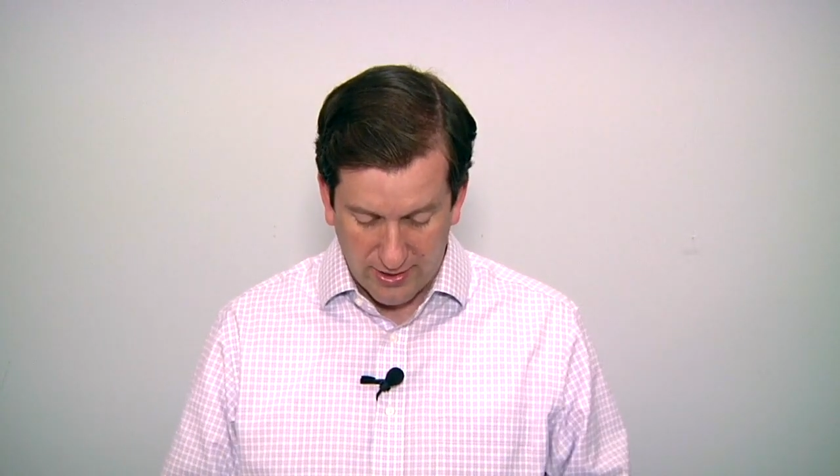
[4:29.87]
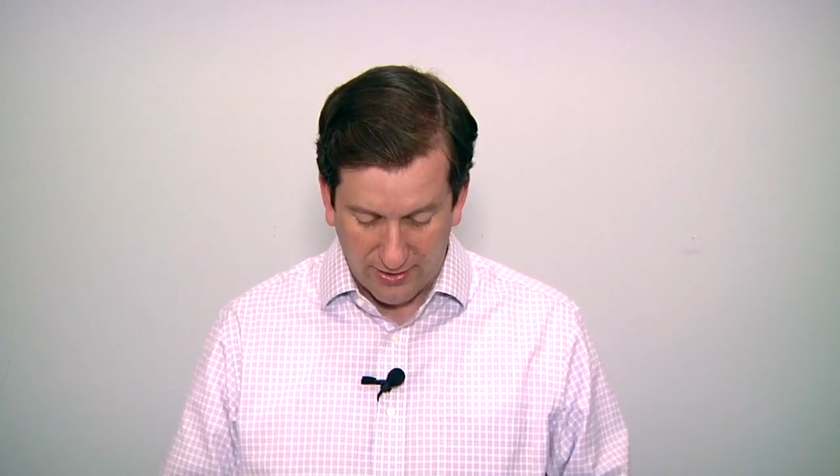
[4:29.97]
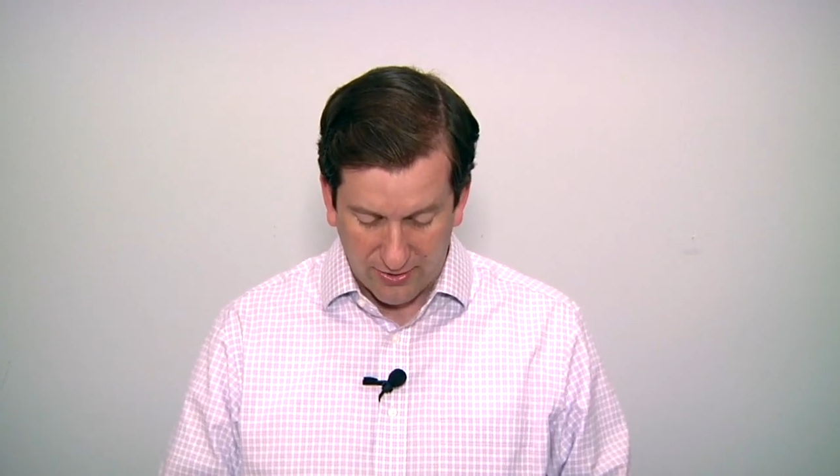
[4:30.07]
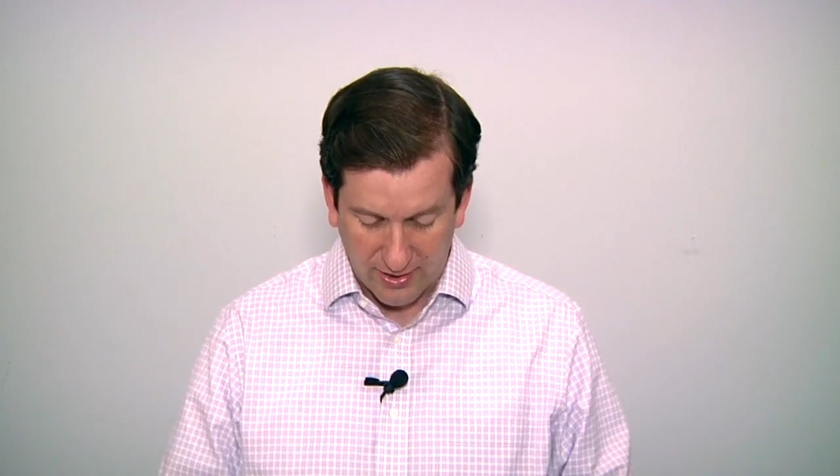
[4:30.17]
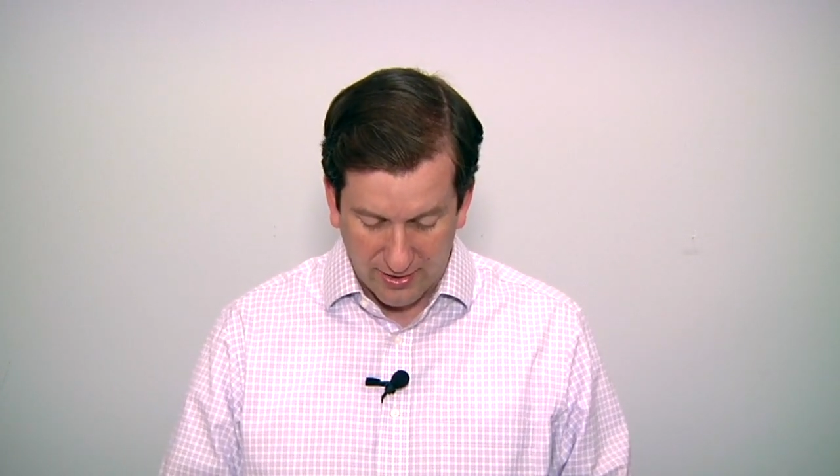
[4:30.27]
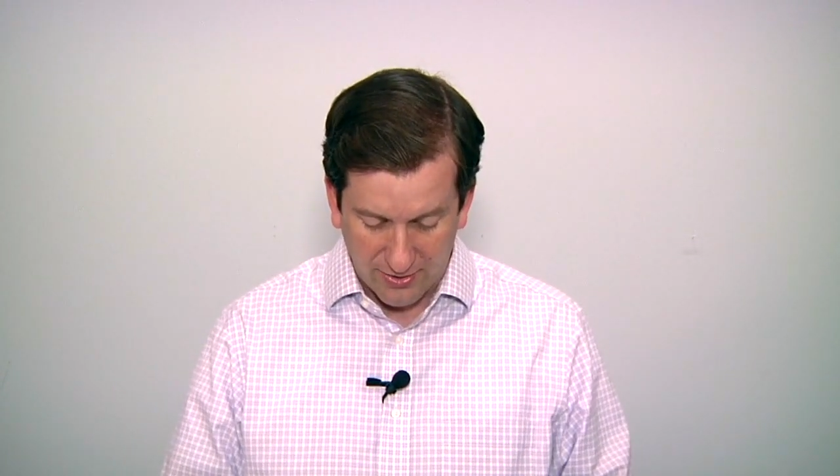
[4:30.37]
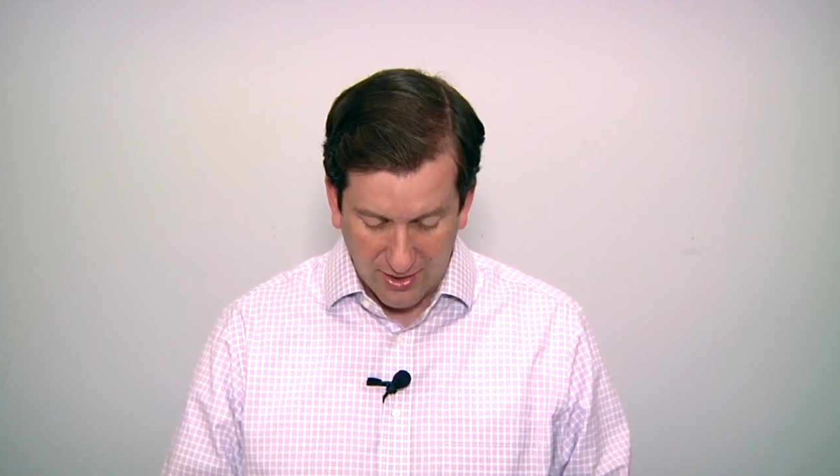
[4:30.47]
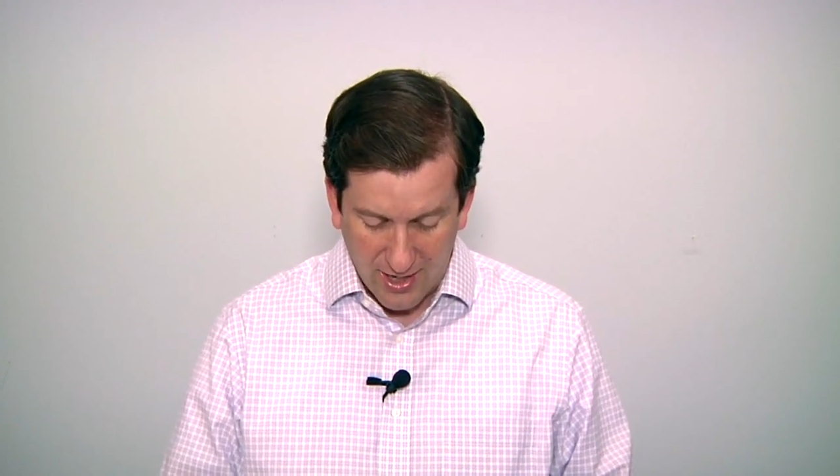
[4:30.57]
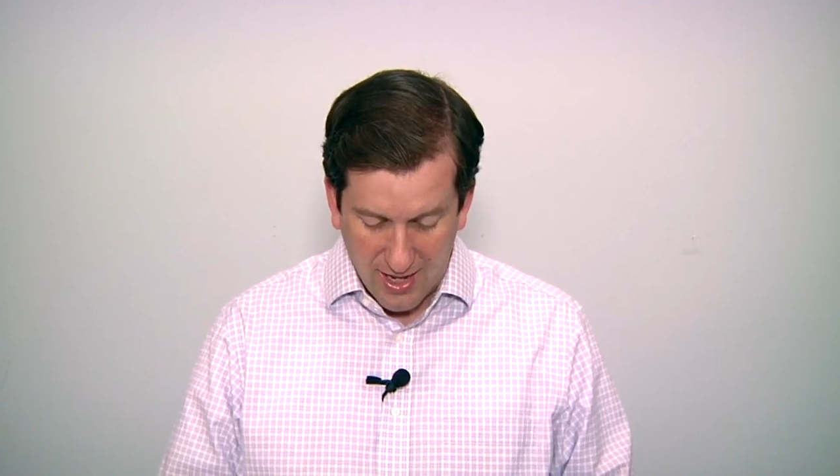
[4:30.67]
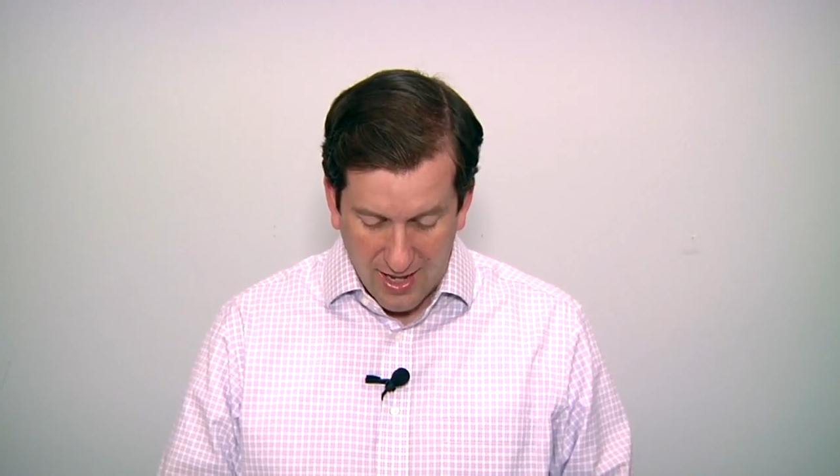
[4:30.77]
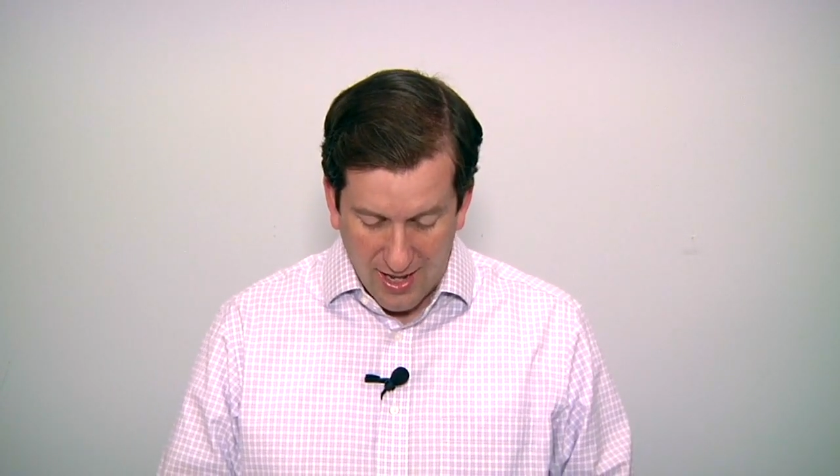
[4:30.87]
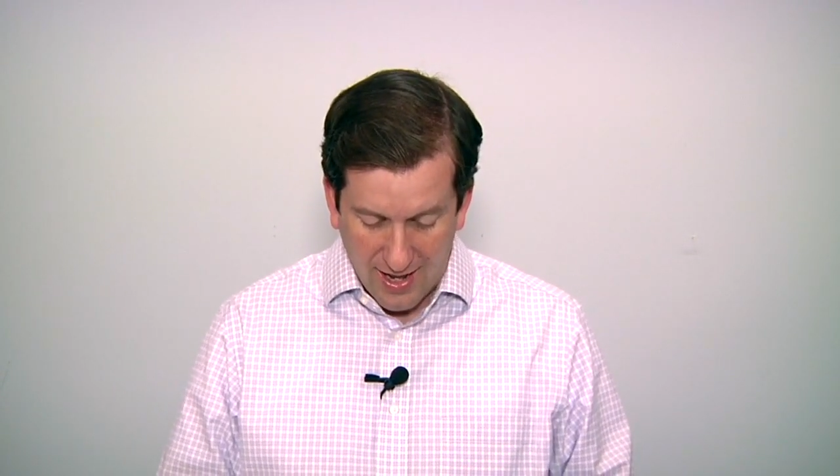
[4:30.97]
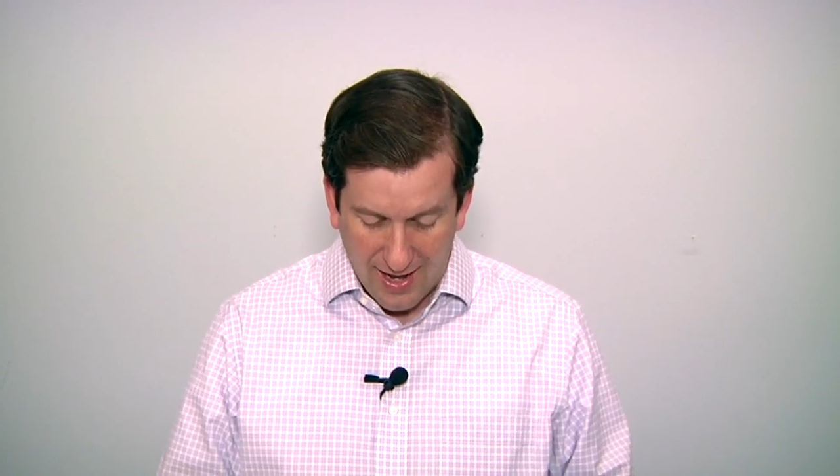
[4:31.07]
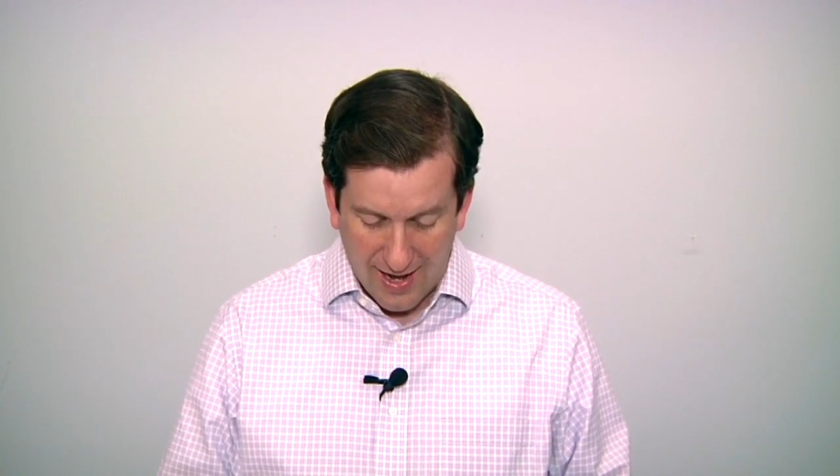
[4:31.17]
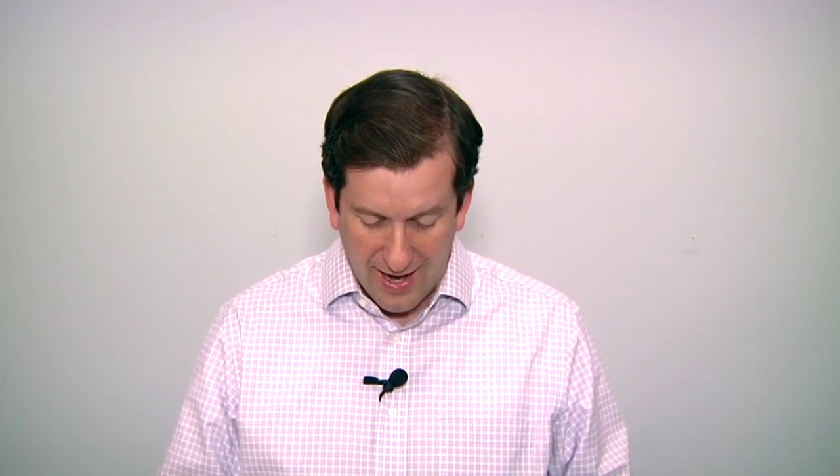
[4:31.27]
He says,
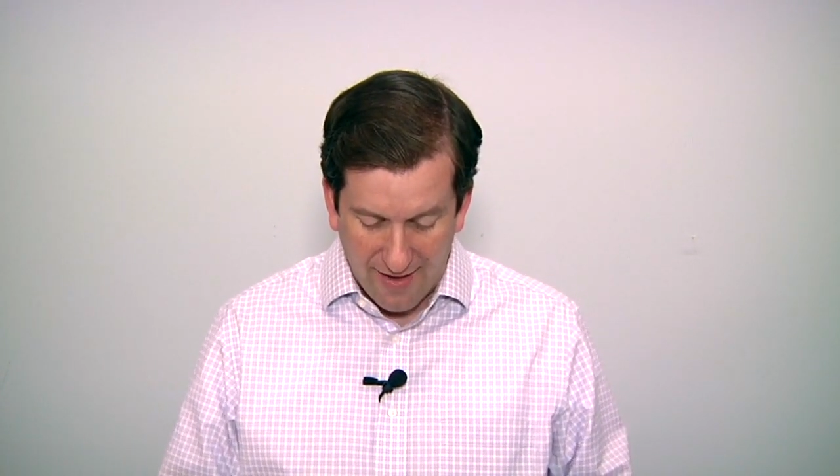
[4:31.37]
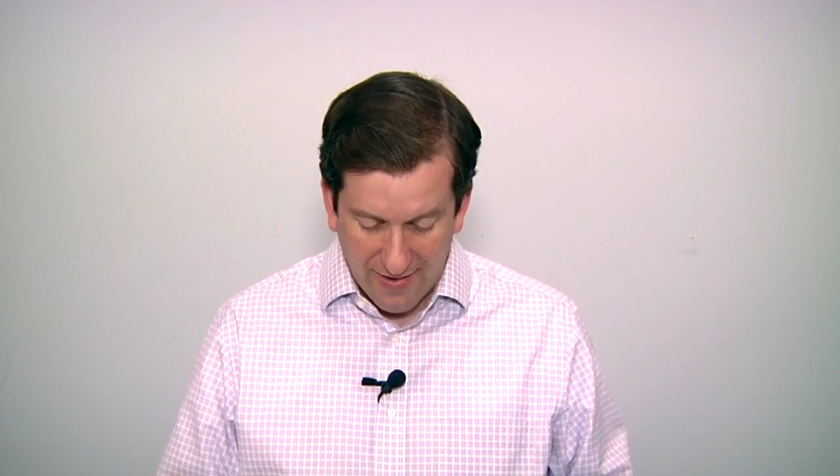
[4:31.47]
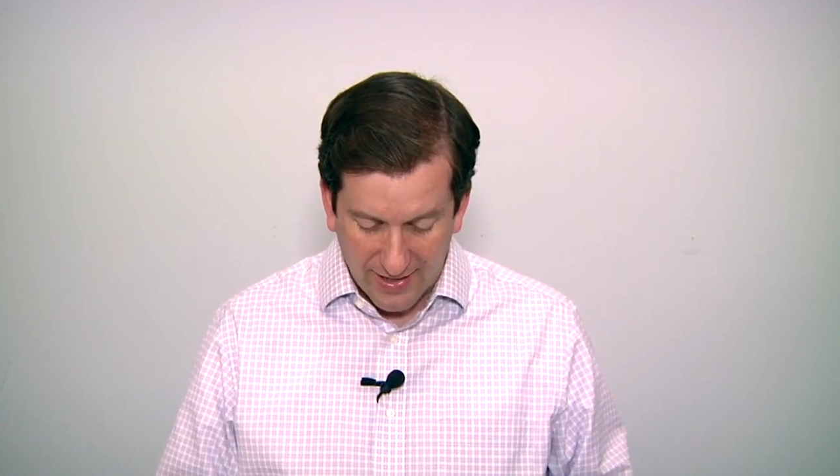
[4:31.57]
I have